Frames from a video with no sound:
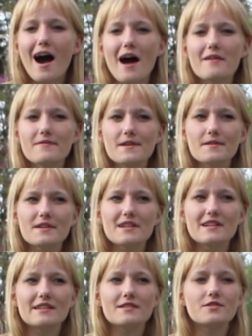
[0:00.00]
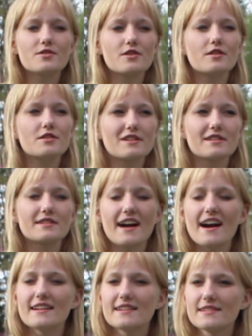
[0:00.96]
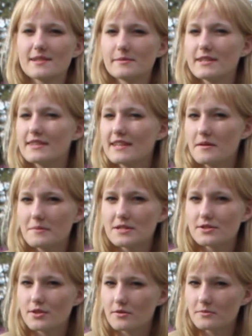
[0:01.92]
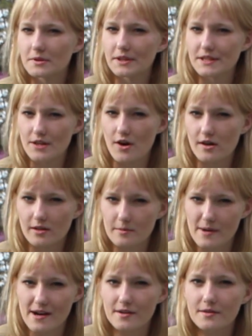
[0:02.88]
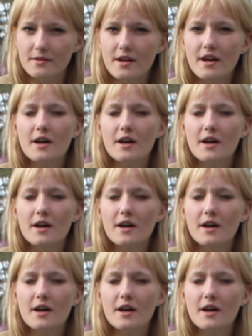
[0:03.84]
I feel like in the church, anxiety is something that we don't really talk about.